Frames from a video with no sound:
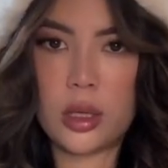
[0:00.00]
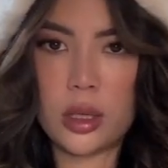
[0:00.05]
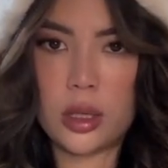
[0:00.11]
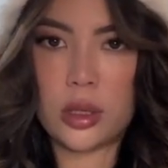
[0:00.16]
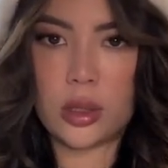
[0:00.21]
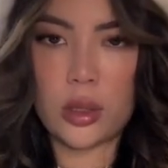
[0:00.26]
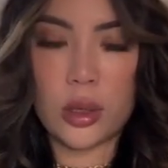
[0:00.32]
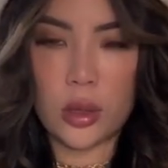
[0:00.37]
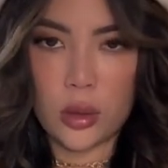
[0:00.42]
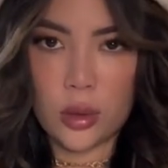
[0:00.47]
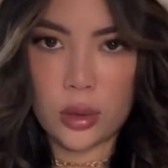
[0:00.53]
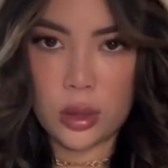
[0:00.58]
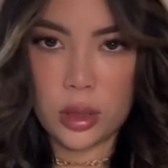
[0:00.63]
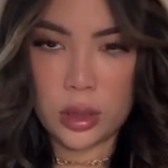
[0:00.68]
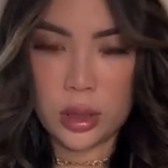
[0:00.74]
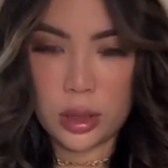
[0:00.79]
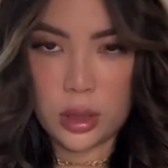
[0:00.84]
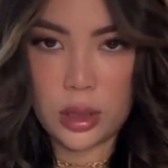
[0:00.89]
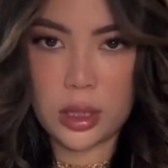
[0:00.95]
So
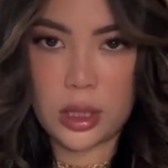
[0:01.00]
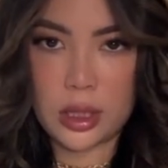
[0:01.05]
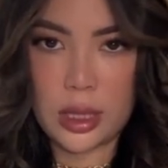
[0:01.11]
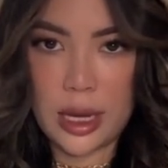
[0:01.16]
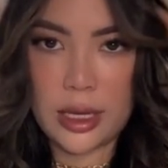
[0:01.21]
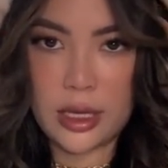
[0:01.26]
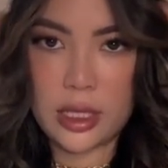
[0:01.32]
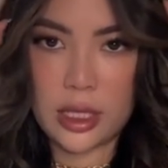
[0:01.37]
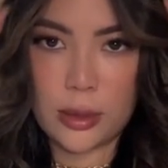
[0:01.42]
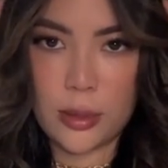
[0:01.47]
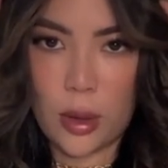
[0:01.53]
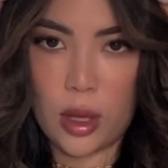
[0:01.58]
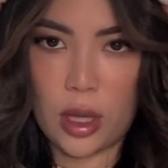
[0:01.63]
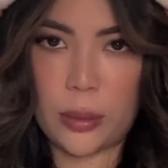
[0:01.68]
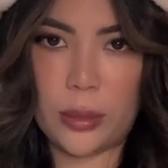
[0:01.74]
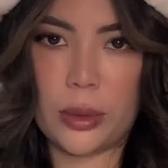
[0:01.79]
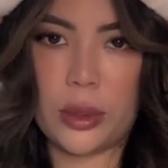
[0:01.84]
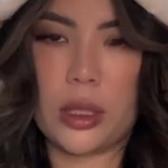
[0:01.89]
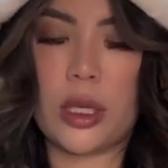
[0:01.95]
this is a size small, I
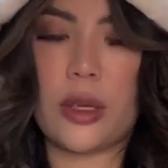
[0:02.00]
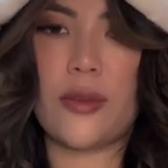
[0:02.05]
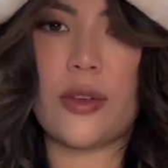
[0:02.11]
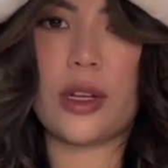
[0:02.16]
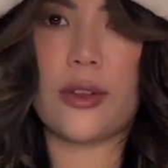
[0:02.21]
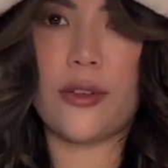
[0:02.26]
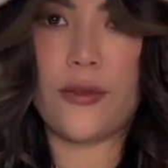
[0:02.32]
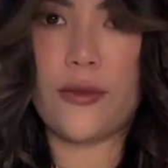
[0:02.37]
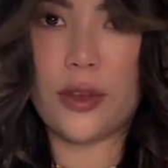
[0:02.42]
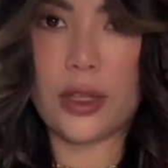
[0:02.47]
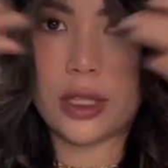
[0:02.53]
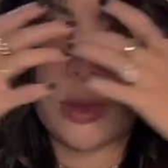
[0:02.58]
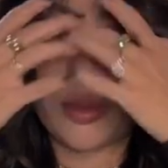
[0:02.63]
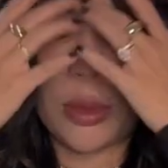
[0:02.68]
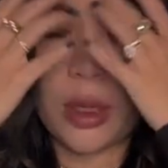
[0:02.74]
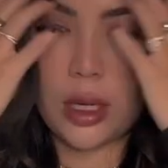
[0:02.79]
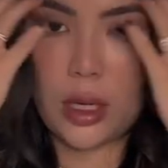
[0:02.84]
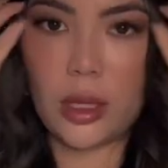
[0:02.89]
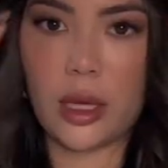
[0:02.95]
believe, and it fits
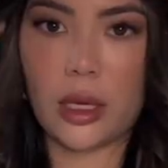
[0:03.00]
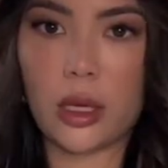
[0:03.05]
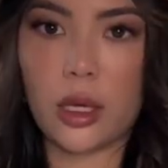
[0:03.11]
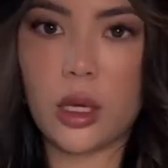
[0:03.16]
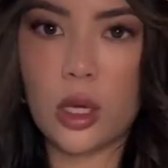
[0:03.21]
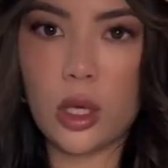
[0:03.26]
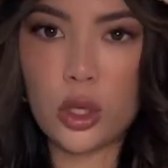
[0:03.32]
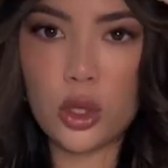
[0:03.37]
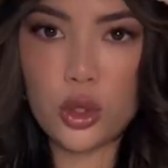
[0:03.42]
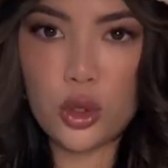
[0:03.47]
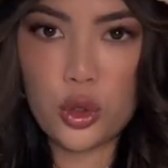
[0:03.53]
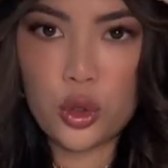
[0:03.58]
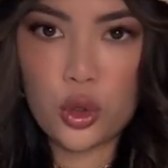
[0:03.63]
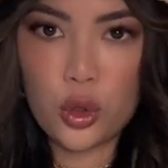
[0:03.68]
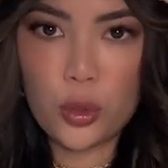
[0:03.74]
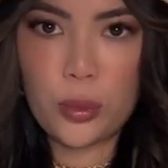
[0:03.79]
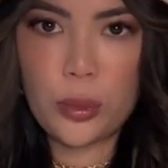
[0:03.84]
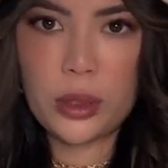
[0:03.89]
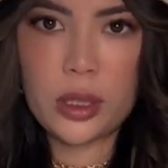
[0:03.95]
me like
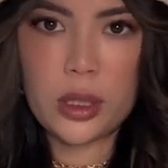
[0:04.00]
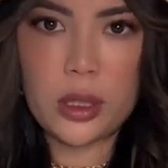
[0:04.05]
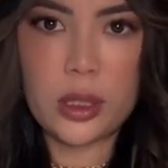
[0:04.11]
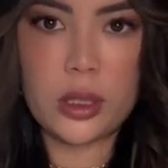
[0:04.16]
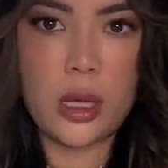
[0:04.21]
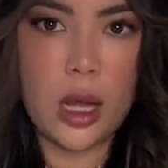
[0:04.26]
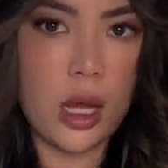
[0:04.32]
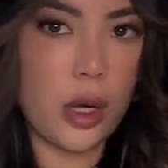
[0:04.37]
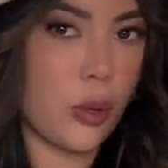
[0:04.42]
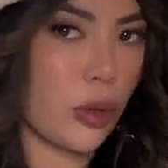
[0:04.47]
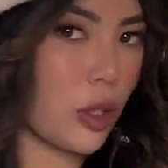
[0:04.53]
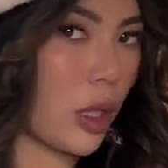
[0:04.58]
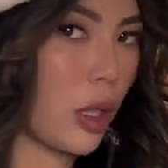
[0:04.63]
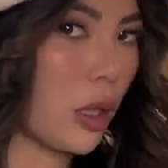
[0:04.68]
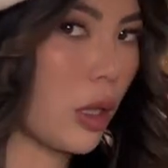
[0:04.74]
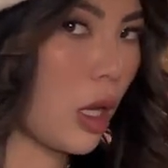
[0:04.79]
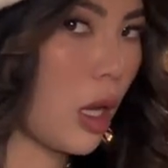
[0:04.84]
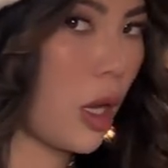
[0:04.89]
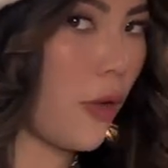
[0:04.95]
super snug, which I
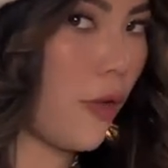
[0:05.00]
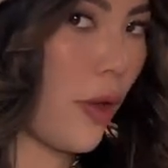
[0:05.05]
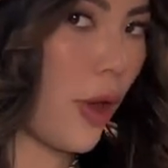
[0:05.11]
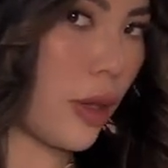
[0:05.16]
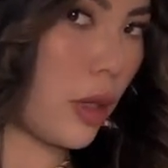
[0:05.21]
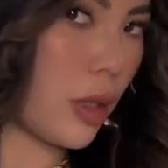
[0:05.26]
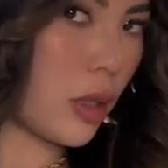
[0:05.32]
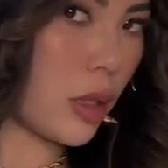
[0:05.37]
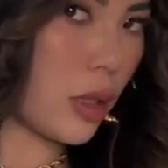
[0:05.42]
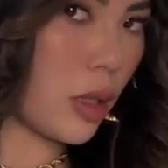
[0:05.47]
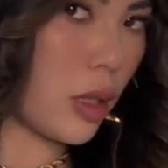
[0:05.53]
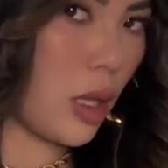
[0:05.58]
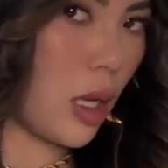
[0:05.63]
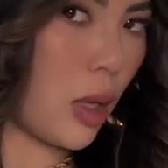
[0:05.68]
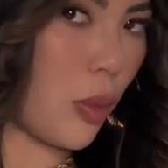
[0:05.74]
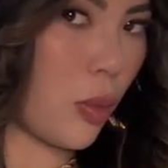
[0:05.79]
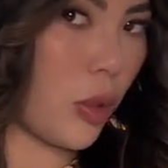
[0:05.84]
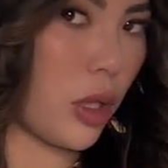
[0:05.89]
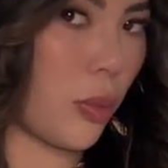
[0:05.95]
love. And this is
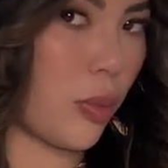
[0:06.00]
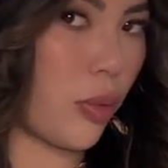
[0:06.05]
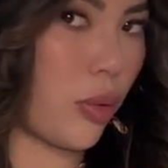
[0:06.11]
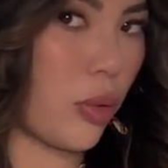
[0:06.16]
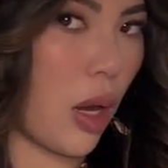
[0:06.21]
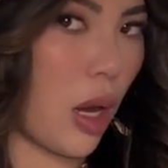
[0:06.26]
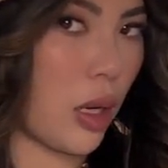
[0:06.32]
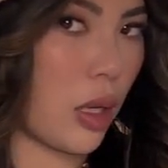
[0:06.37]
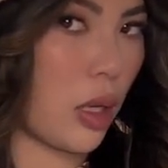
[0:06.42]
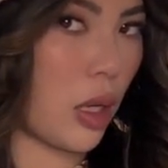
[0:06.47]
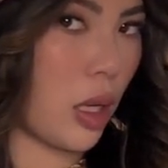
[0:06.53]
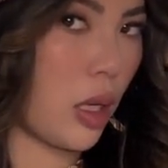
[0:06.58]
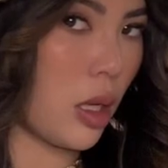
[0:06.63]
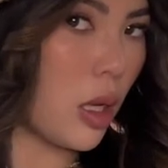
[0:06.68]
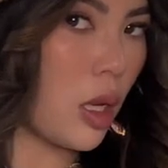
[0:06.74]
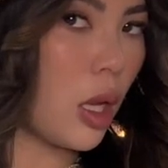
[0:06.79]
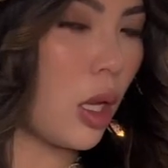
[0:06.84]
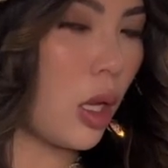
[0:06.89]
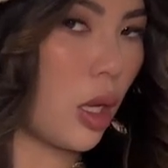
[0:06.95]
it with the Prada
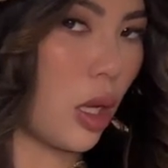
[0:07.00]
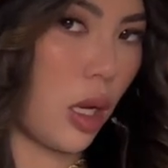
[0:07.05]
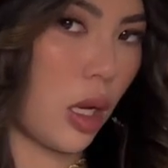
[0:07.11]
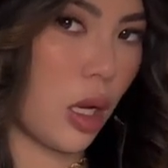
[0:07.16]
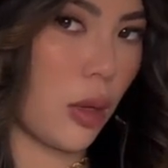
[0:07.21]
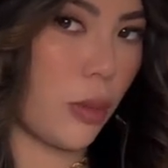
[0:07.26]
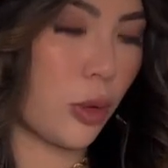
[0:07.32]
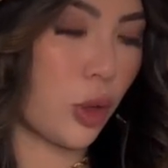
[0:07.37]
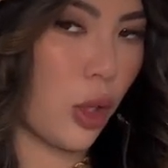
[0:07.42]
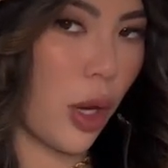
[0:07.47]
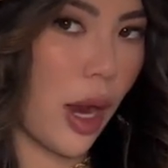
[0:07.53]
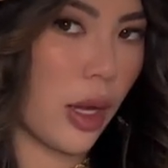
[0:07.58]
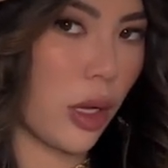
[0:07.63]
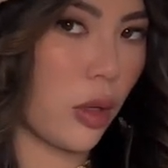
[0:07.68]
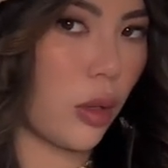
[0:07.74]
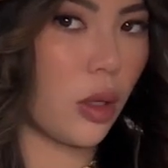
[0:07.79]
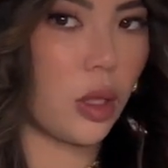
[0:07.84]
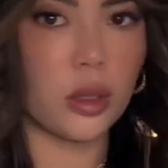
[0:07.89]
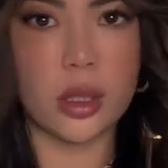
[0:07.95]
um,
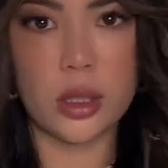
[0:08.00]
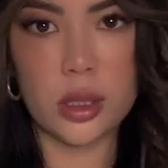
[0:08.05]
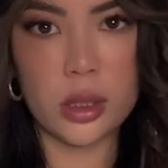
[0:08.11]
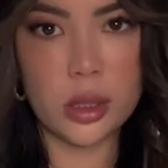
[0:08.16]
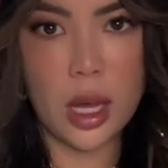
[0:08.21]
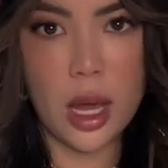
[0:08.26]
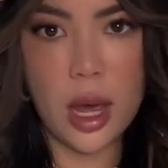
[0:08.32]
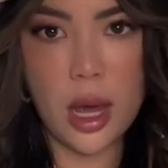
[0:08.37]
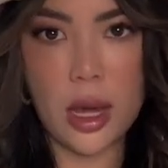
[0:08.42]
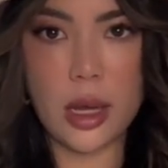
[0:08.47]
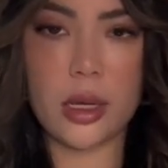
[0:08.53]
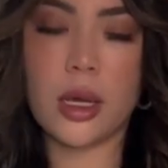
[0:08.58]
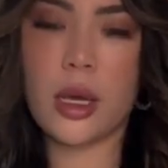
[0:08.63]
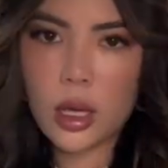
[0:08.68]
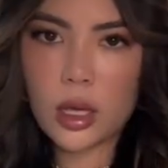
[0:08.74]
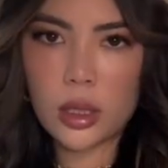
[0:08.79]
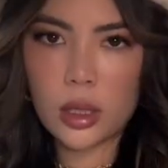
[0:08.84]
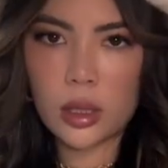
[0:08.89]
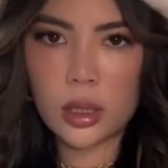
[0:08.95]
triangle on the side.
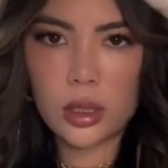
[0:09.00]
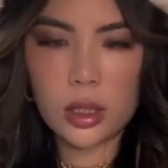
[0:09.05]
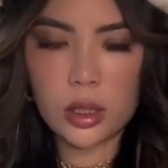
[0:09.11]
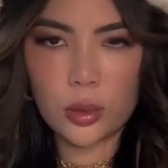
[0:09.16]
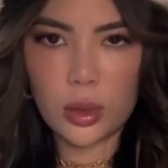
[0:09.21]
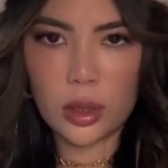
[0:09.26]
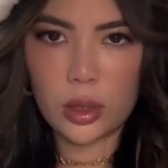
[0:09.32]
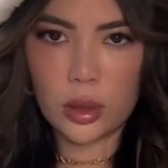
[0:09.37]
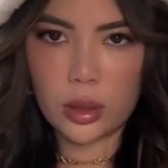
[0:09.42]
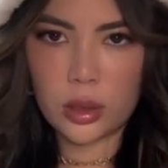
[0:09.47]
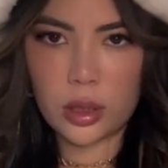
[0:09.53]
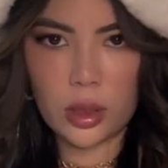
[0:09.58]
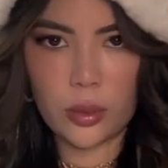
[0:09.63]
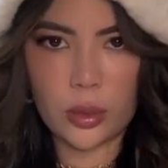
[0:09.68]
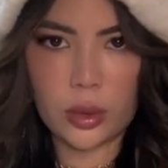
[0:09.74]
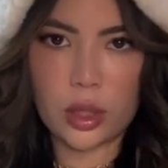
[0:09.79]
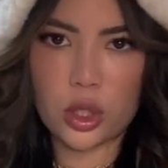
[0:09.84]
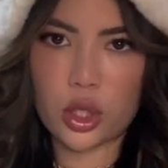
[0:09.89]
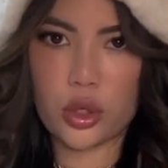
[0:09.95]
And then this is what it looks like
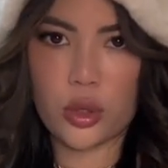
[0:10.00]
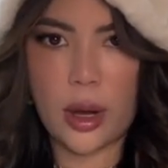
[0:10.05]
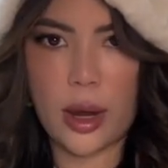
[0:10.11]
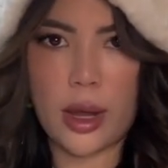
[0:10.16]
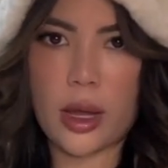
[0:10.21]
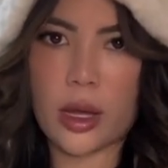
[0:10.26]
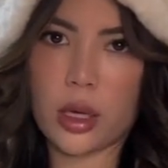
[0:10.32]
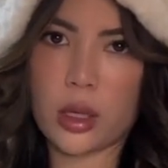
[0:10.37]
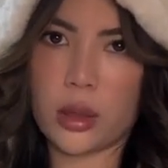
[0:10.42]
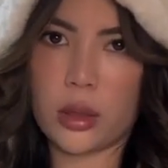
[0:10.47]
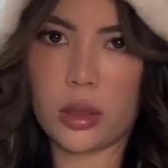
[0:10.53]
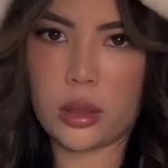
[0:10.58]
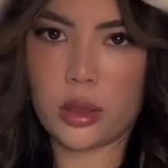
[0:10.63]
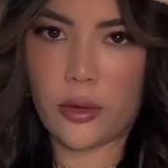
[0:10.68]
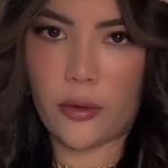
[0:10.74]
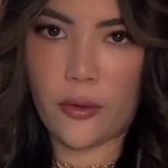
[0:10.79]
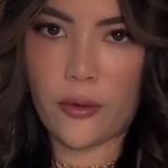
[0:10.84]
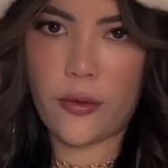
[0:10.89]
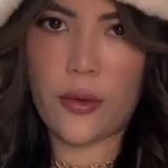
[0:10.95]
with the triangle in
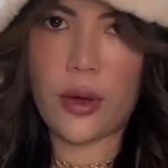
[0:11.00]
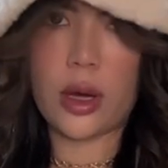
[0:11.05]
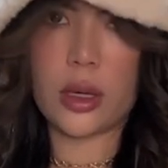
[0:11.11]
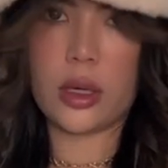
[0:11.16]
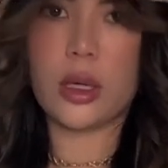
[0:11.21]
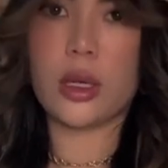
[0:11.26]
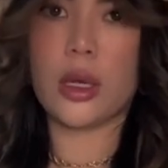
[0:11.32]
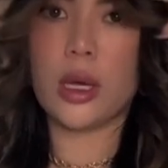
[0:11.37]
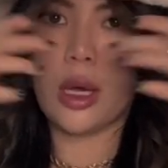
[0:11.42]
the front.